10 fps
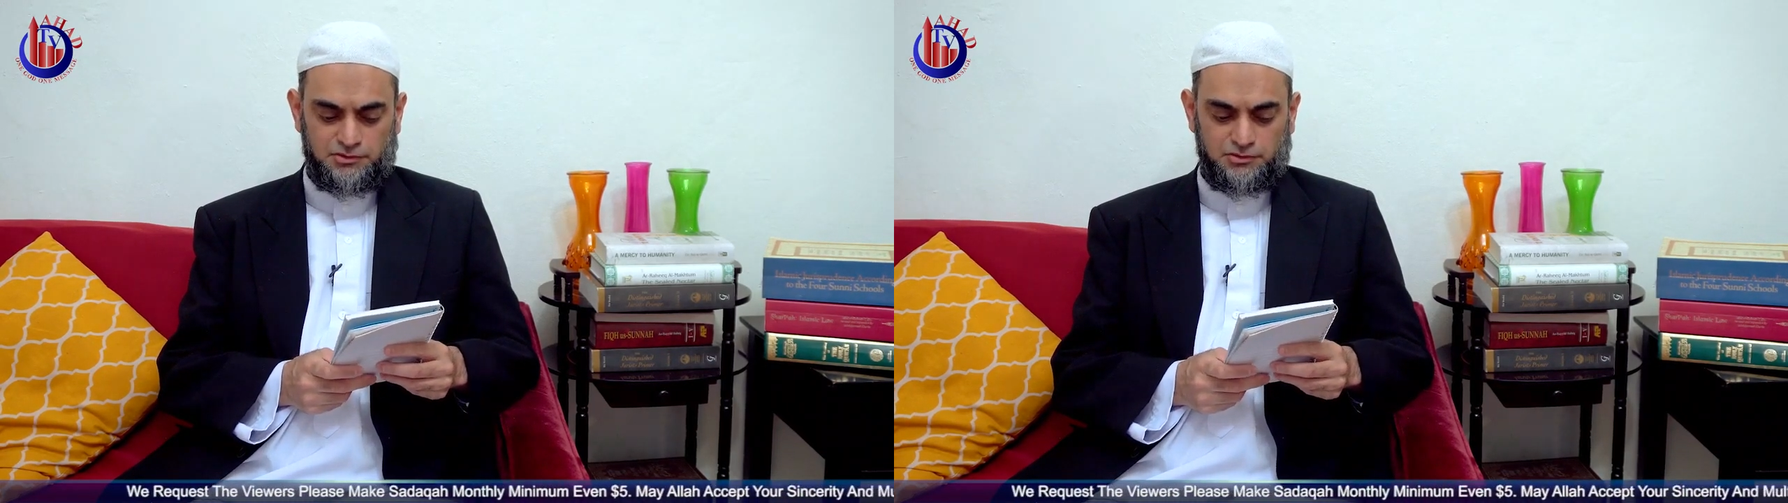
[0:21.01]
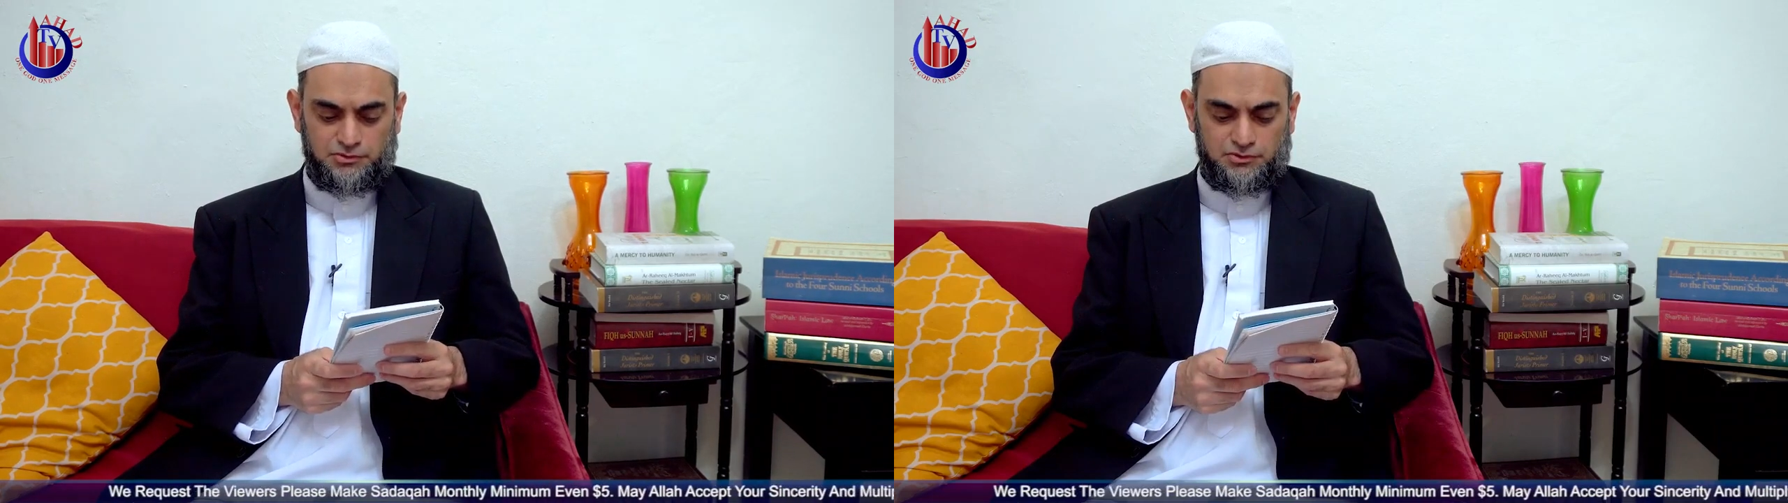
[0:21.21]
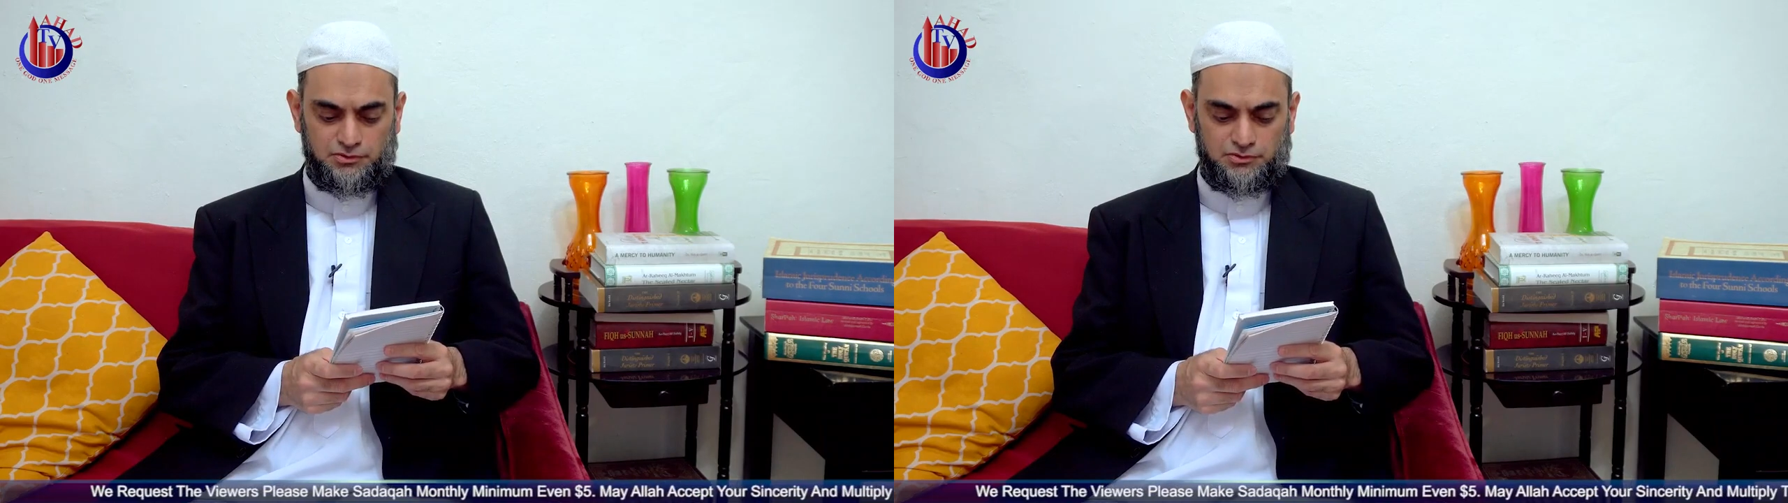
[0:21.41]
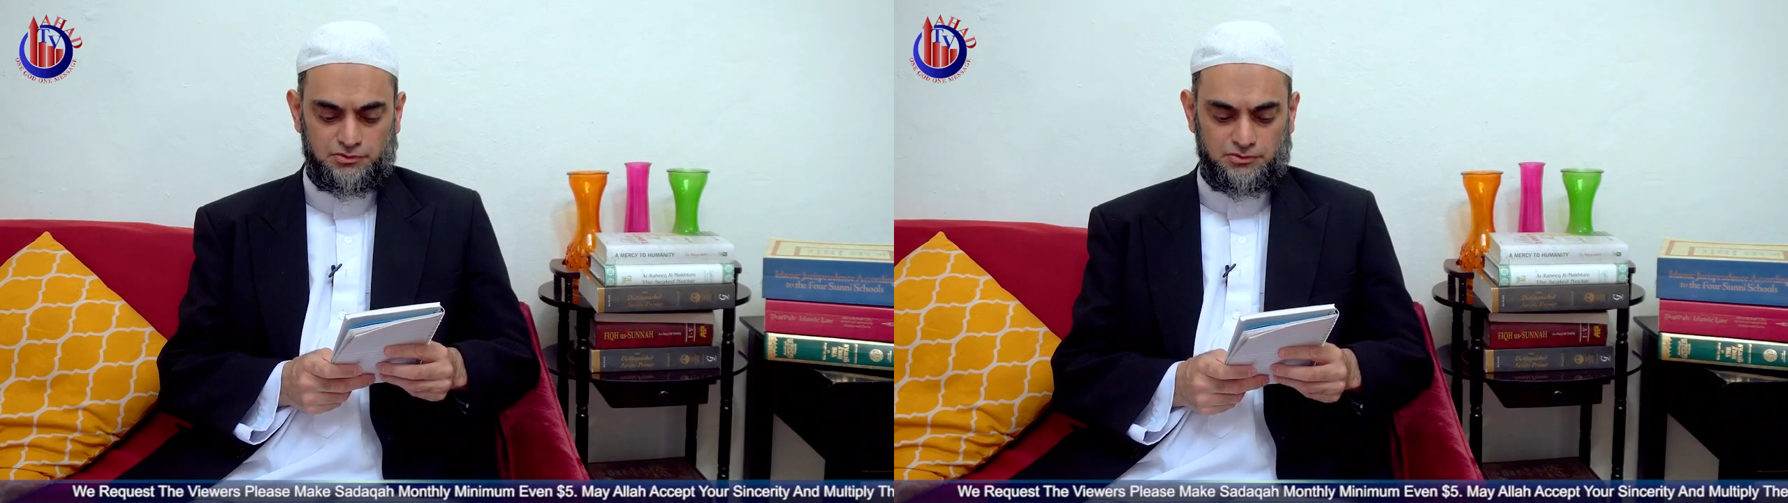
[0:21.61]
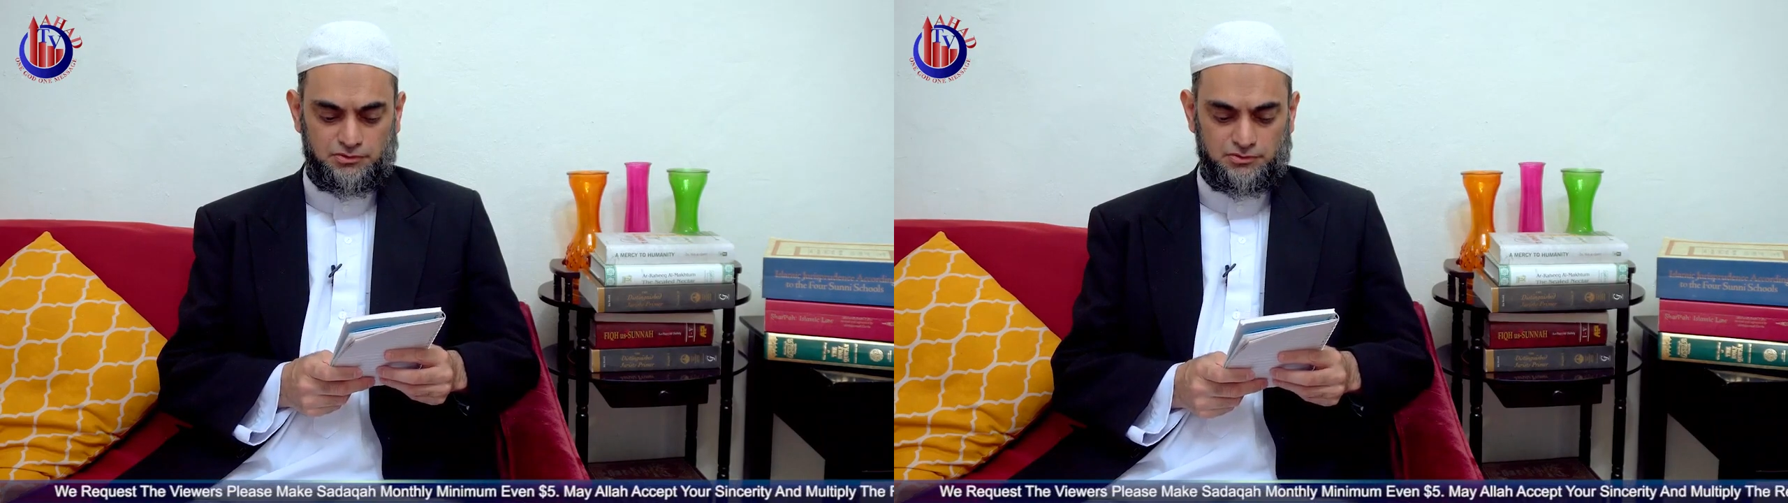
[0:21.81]

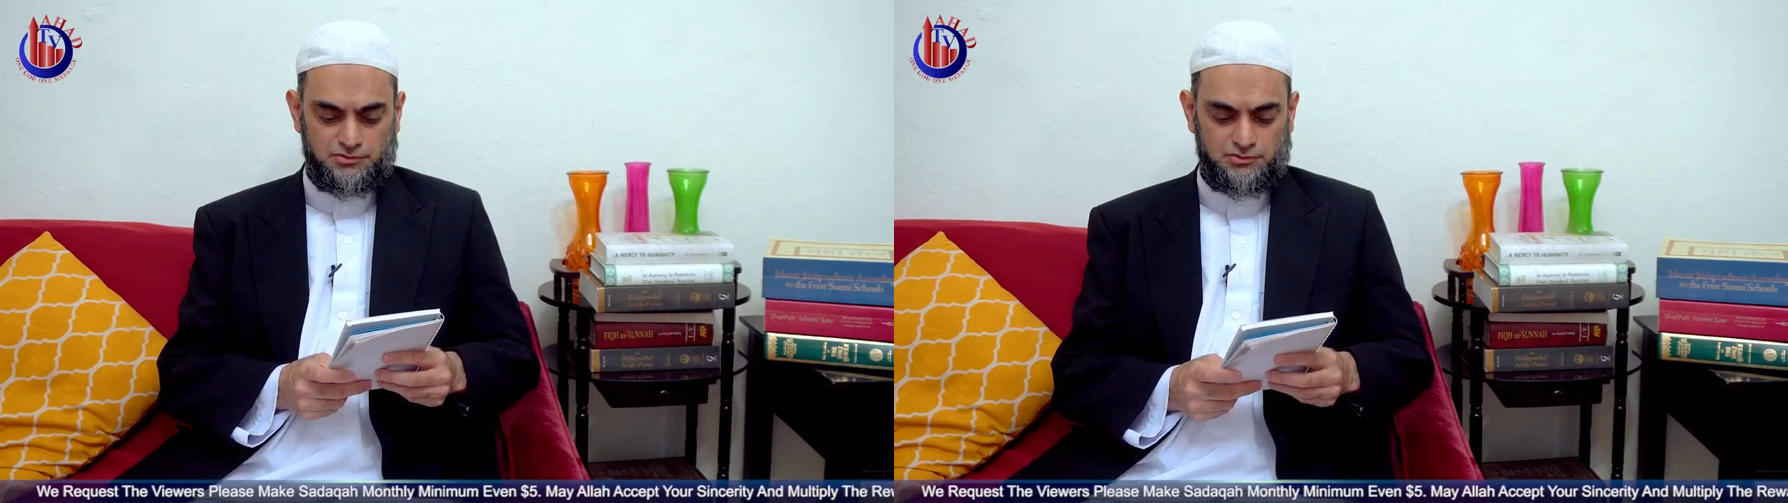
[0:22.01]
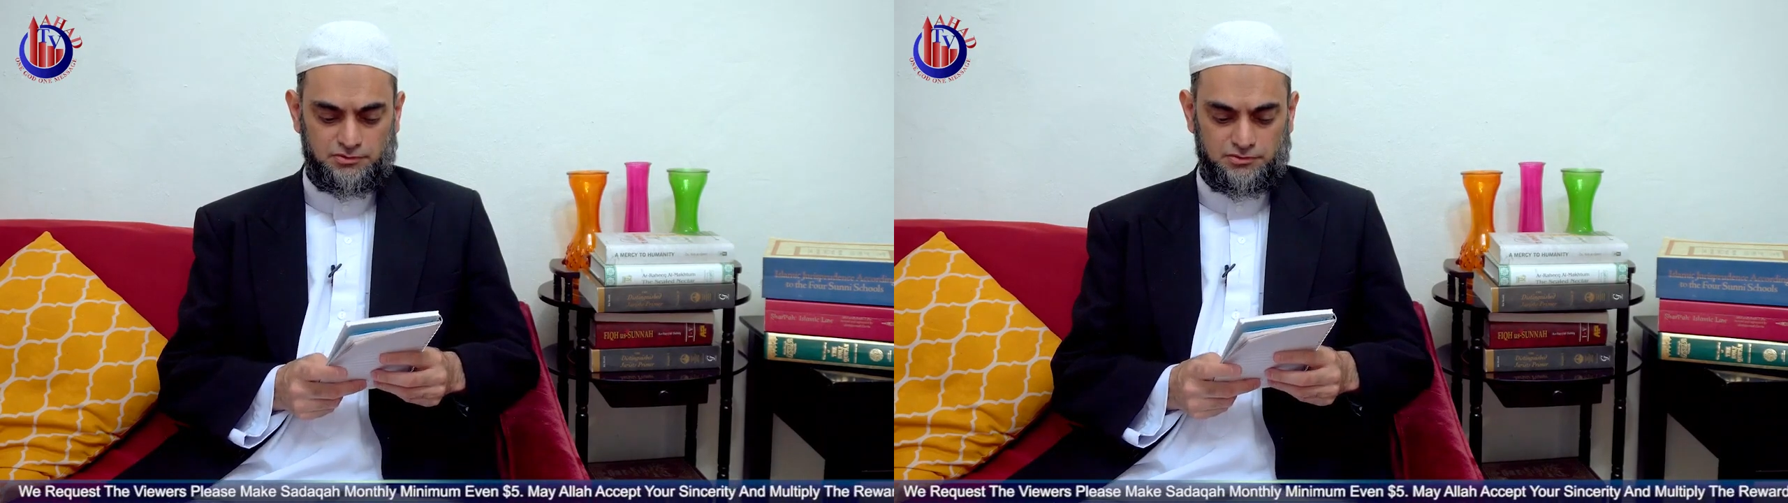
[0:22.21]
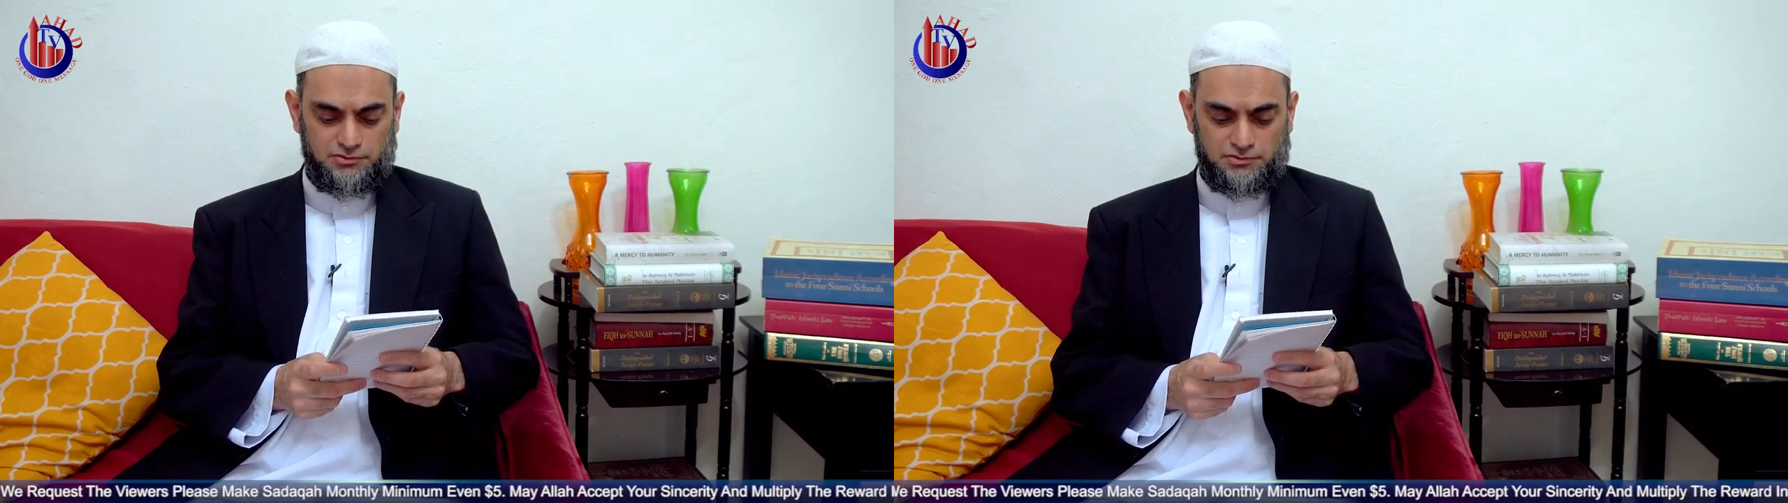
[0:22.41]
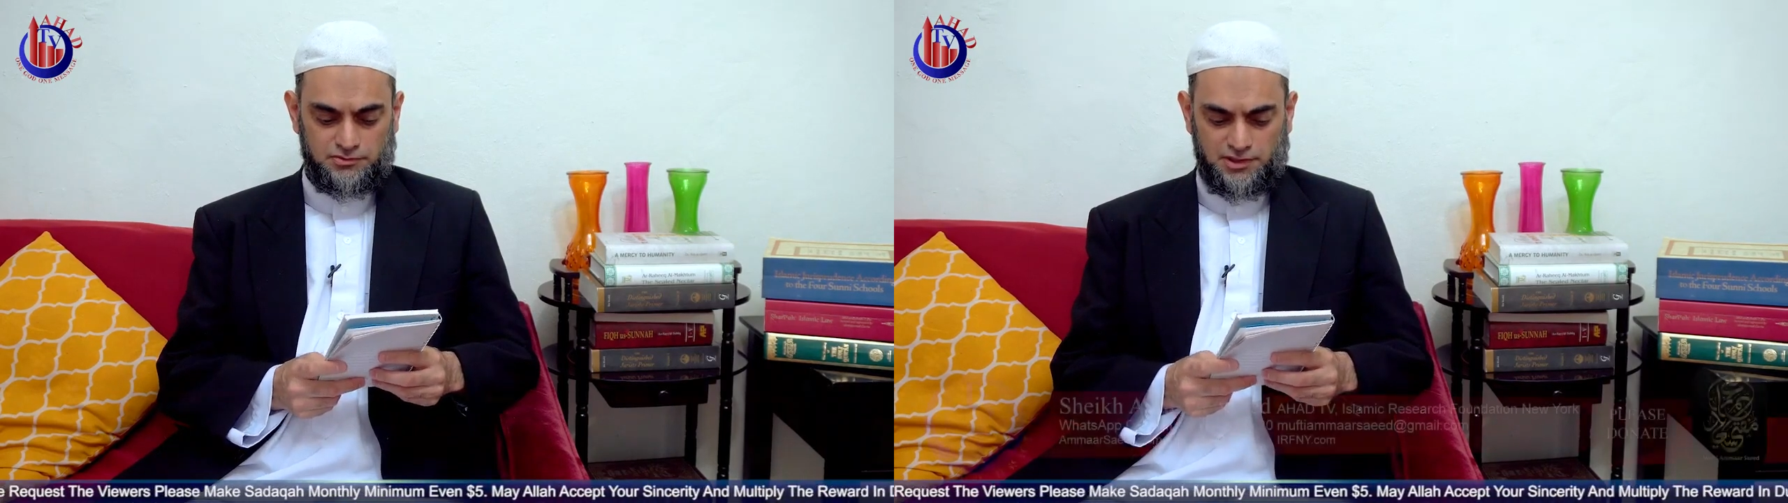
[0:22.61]
to